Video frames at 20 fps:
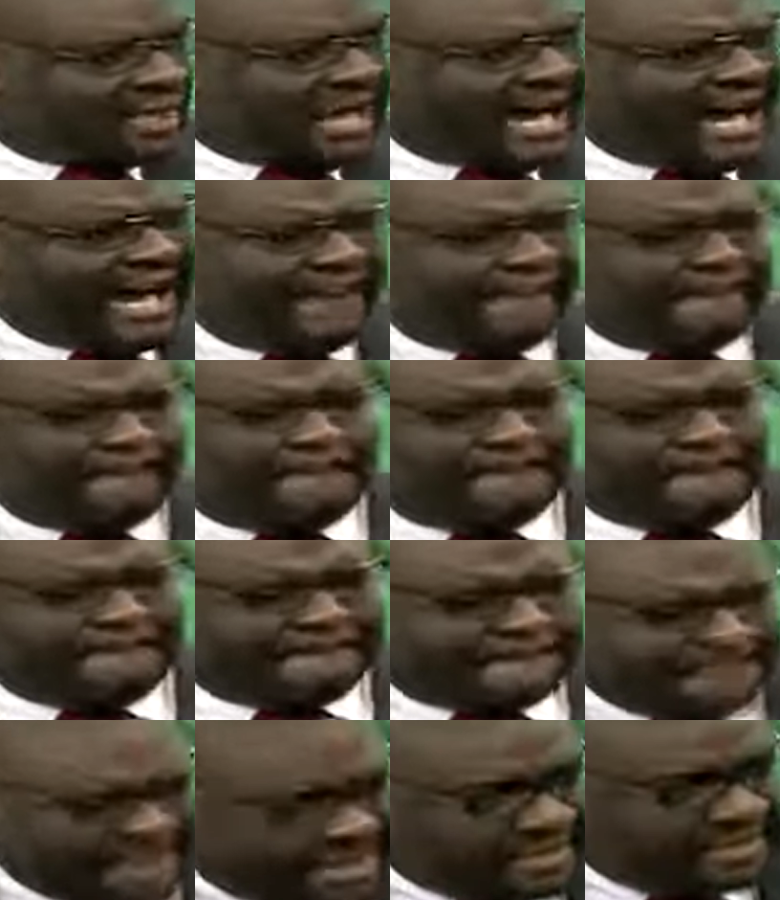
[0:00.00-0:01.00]
and
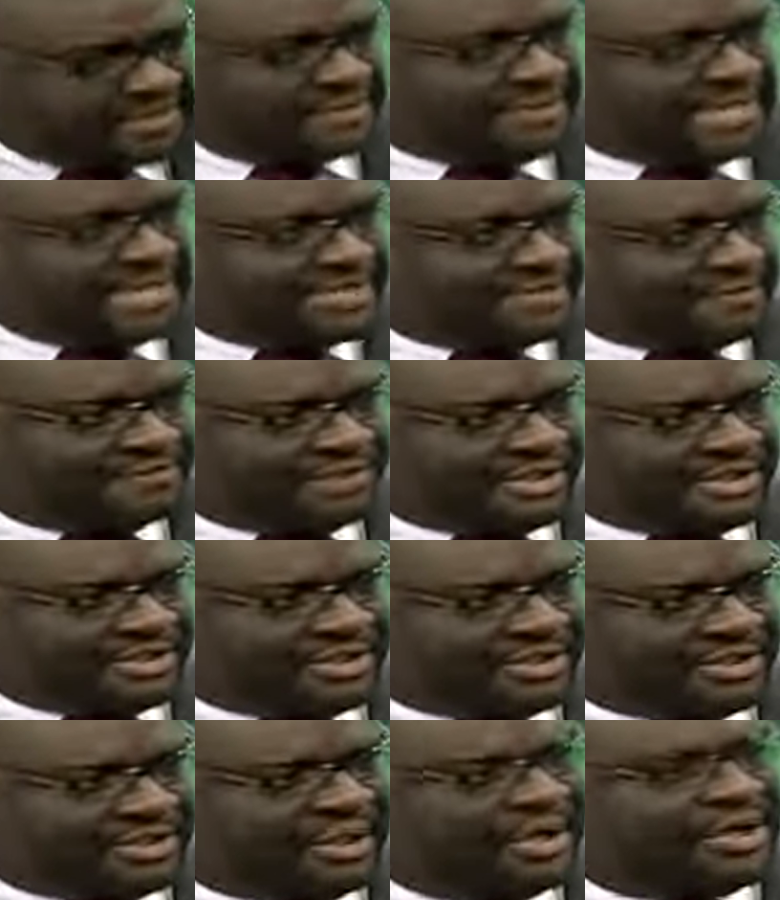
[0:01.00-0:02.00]
build that
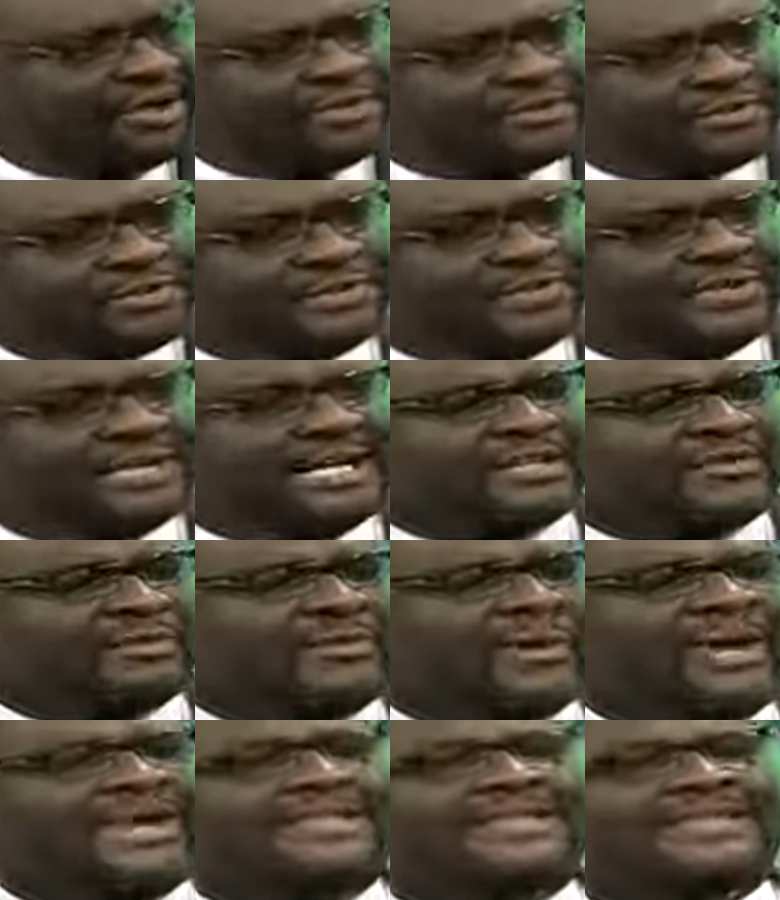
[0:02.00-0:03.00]
pressure, so that
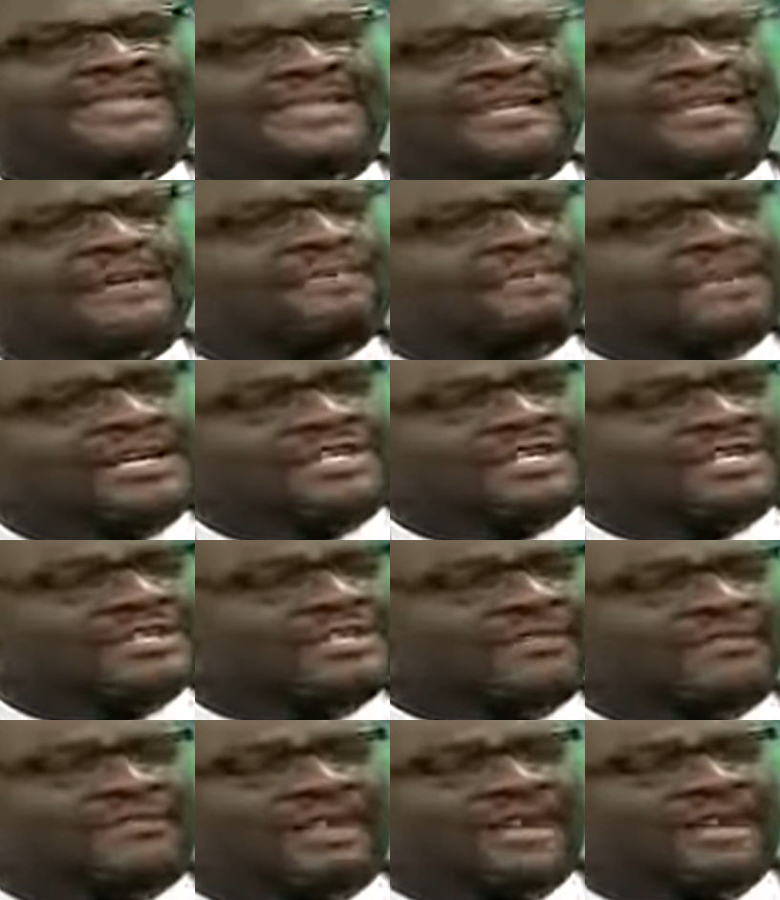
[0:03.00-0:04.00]
when the pressures
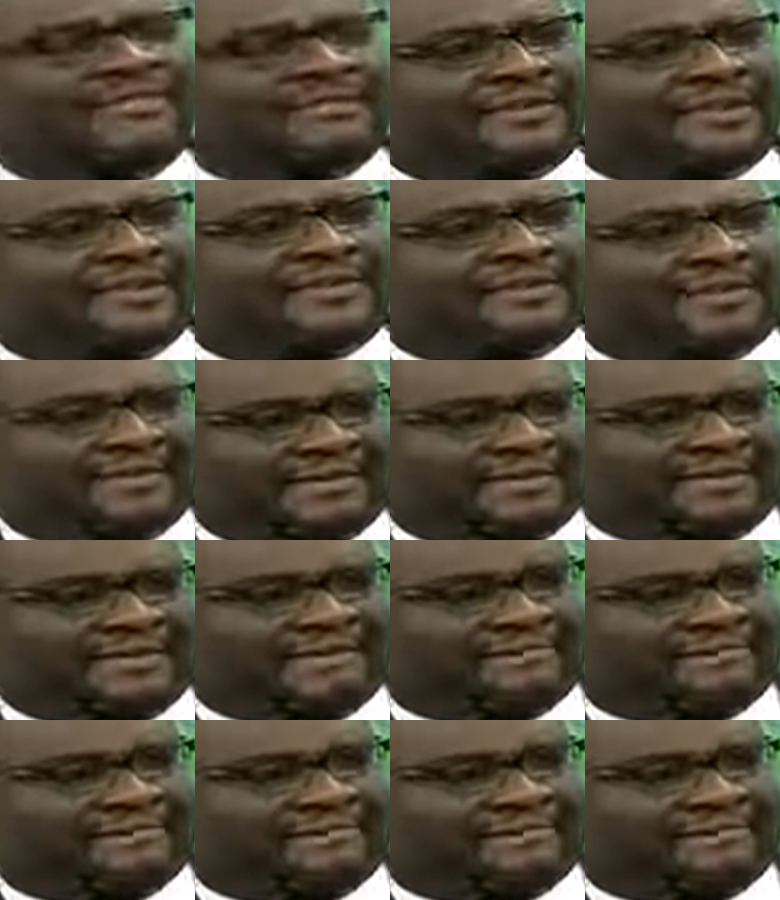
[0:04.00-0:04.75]
of life come in,